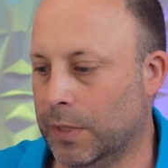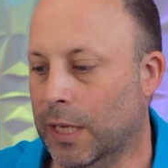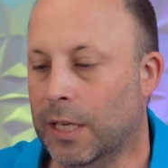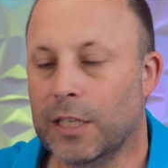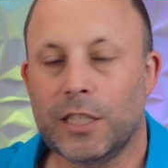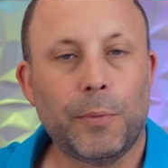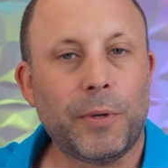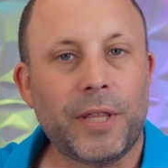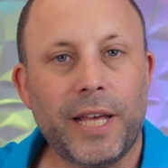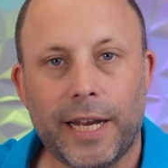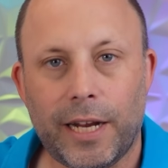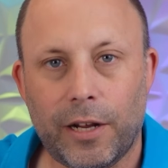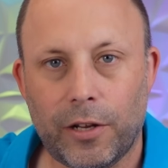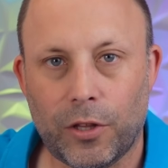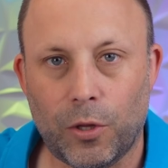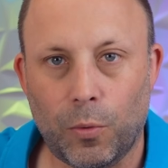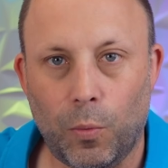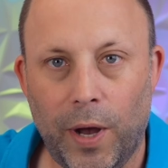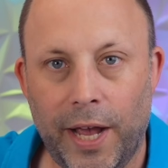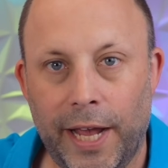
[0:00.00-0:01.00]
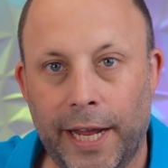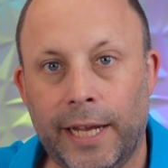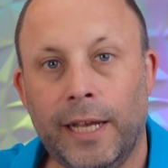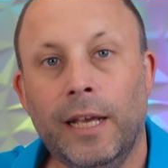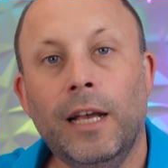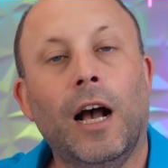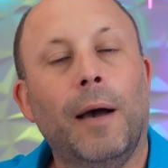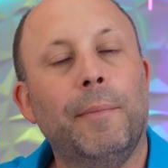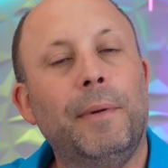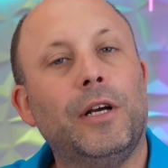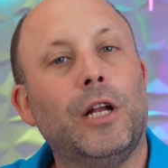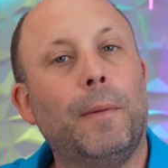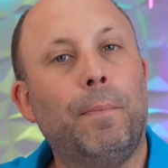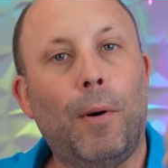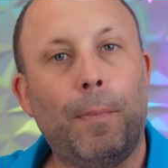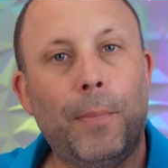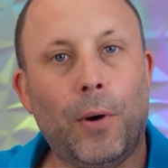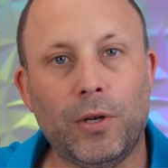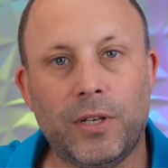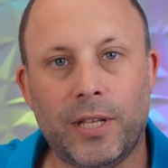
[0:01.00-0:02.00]
So with that out of the way, I'm now going to
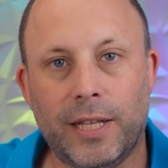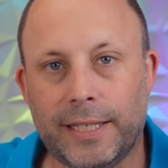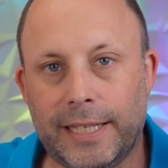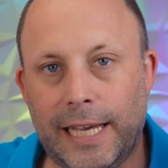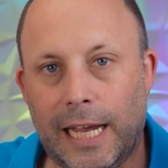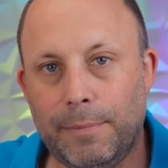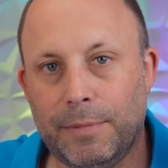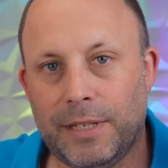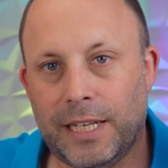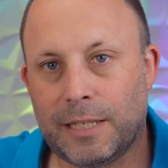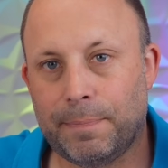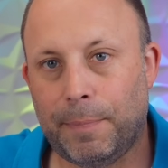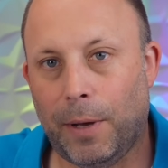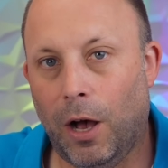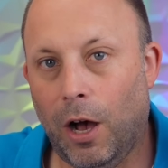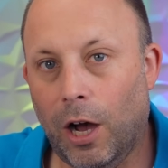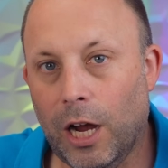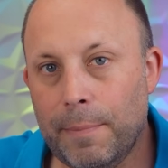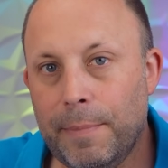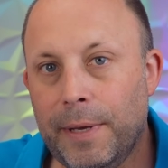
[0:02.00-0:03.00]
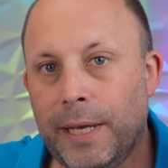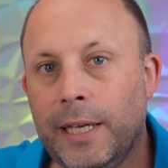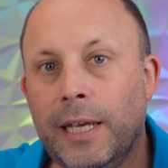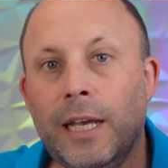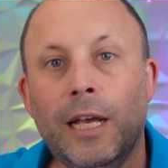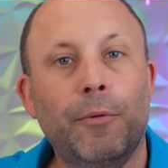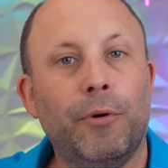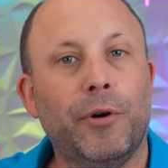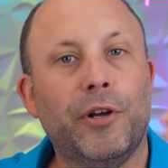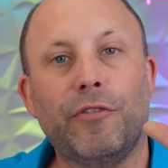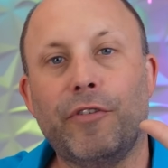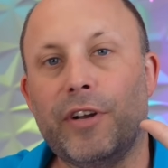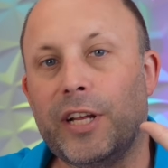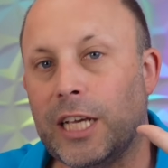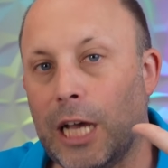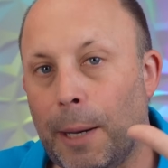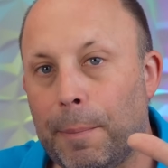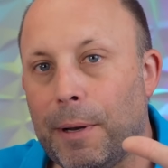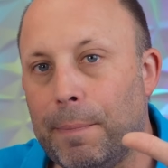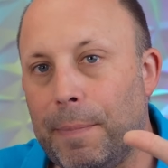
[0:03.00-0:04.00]
pop it onto the game desk behind me. We're going to run a
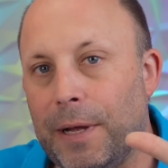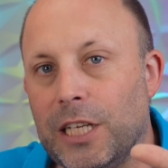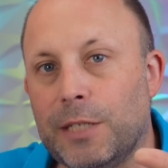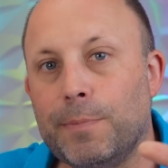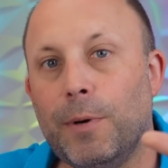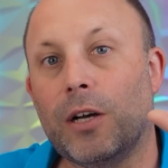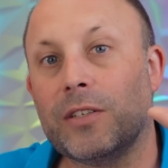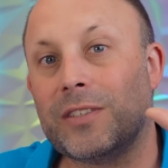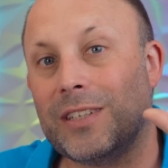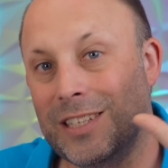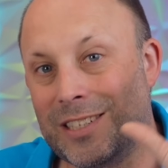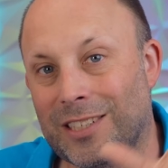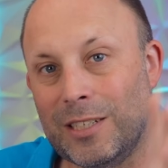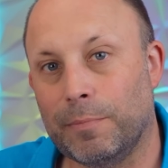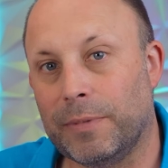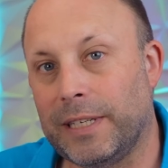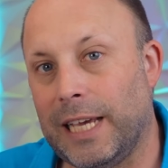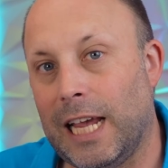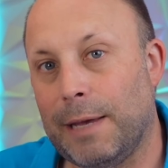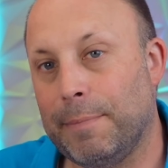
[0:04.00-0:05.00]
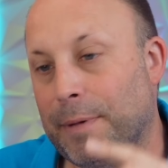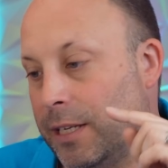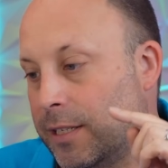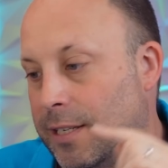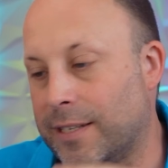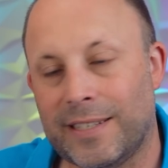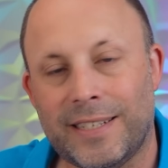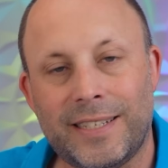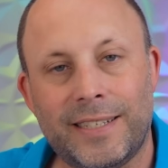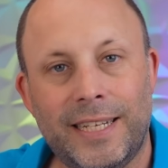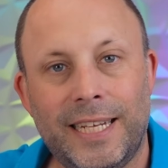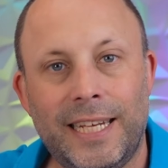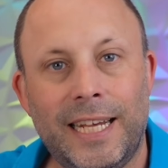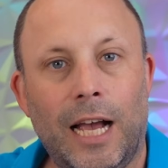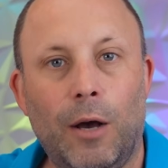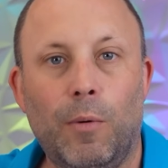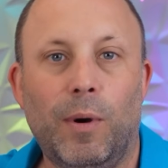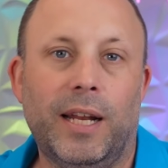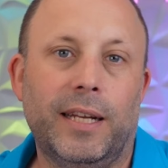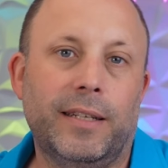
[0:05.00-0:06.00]
couple of benchmarks and some gaming to see
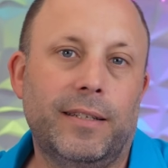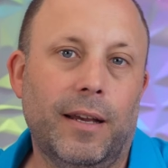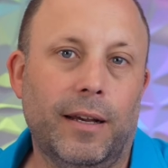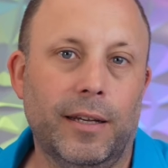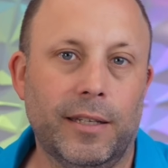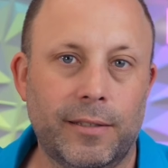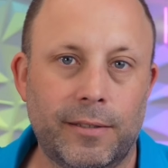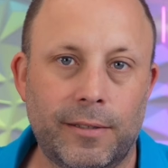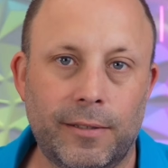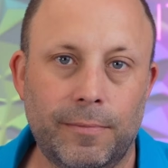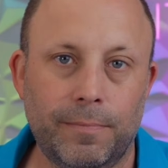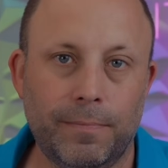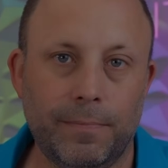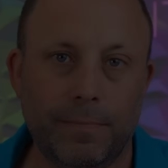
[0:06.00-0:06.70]
how well it does.